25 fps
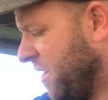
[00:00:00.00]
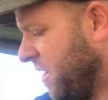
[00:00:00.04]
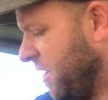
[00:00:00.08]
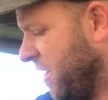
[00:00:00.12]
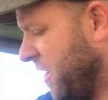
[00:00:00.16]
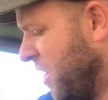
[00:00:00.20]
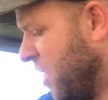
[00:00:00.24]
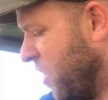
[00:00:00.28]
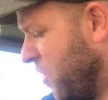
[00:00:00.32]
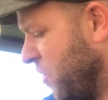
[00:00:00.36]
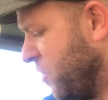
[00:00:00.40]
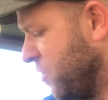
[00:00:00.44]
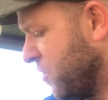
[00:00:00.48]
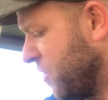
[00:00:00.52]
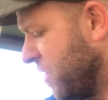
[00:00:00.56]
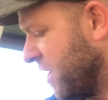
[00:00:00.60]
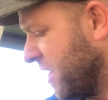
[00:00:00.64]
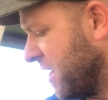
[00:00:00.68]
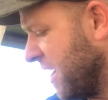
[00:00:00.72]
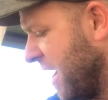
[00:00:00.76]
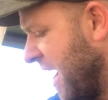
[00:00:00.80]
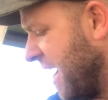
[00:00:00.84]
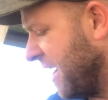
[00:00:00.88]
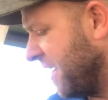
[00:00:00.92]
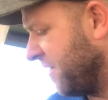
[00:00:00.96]
you know, you can
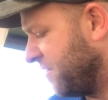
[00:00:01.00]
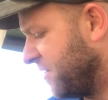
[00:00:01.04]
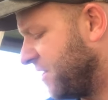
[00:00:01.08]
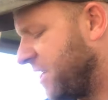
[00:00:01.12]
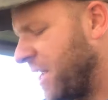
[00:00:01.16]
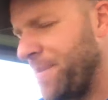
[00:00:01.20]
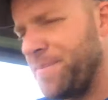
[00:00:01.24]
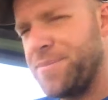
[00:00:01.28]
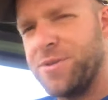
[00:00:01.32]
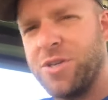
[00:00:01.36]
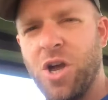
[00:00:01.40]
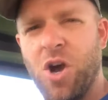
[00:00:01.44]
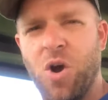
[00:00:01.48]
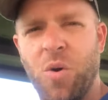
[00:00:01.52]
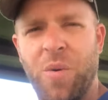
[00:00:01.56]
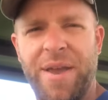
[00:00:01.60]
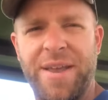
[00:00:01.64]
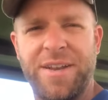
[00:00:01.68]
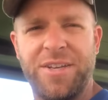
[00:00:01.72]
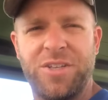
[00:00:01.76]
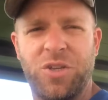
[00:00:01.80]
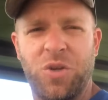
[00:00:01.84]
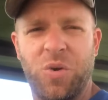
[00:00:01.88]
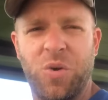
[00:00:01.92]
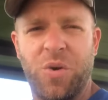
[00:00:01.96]
kind of tiptoe
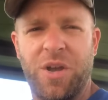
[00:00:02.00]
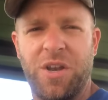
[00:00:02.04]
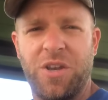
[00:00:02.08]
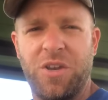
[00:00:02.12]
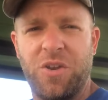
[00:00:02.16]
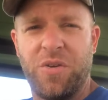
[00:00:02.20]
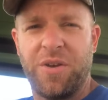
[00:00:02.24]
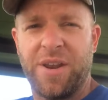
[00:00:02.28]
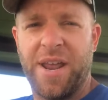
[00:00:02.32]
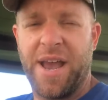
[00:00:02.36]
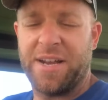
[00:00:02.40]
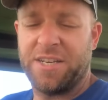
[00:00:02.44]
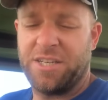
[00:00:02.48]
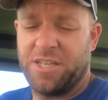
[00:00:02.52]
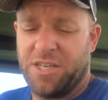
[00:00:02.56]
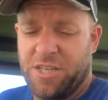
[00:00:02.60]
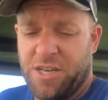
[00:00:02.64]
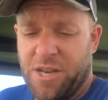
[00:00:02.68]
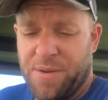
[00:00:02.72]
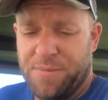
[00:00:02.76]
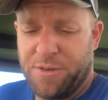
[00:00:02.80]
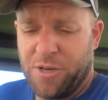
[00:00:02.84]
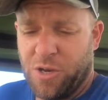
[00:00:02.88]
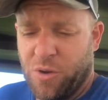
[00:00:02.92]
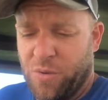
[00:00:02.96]
into it. You can actually
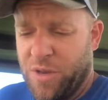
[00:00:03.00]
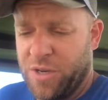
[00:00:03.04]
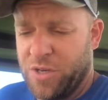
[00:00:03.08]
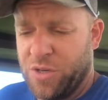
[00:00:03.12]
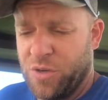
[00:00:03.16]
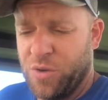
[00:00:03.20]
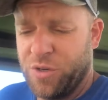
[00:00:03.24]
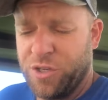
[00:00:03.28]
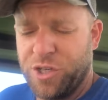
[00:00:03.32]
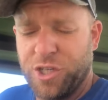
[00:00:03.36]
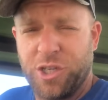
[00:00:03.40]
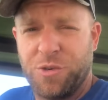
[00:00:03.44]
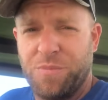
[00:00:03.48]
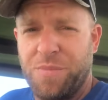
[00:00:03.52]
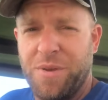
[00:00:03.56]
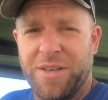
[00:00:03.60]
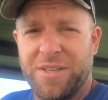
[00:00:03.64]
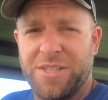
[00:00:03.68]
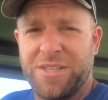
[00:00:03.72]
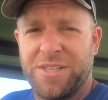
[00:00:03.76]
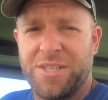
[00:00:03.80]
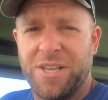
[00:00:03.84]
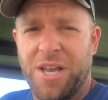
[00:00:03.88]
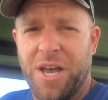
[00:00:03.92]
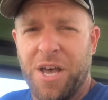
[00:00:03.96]
tiptoe into it just to be a
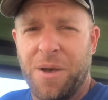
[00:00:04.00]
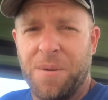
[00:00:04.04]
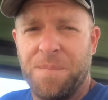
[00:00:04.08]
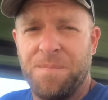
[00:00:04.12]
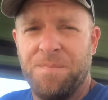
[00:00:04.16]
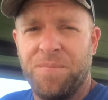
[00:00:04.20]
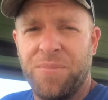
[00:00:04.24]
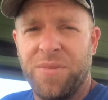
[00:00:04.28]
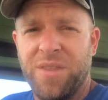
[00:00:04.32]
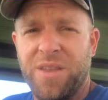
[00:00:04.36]
sub.